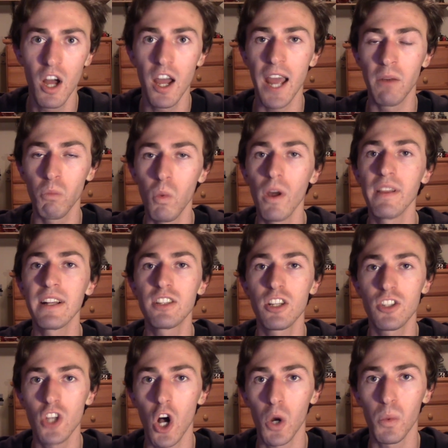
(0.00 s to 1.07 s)
and willing to
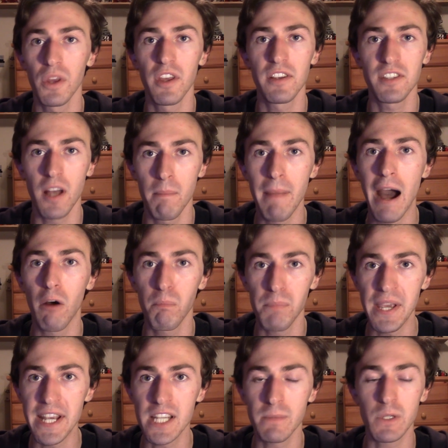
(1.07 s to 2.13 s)
talk with us about
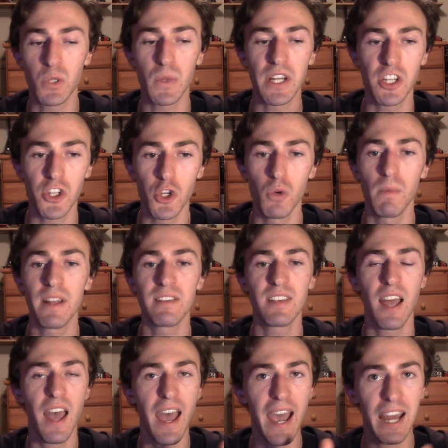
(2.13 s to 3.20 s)
peace between humans
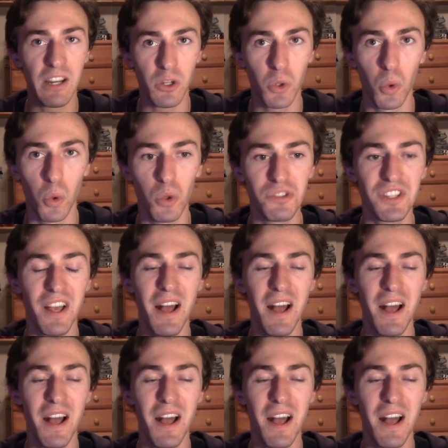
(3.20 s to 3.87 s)
and ghouls.